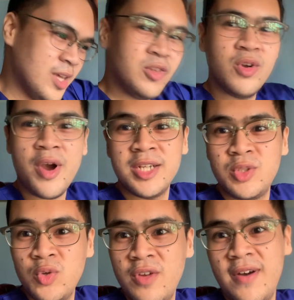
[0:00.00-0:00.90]
It
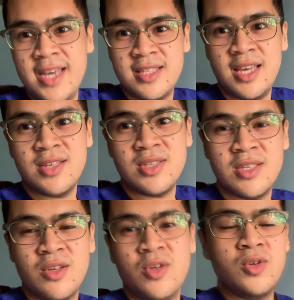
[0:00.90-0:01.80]
required 2
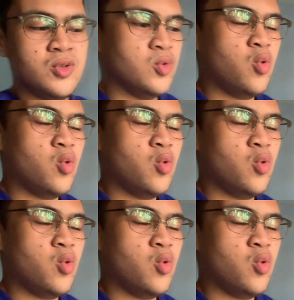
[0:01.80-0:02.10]
devices. So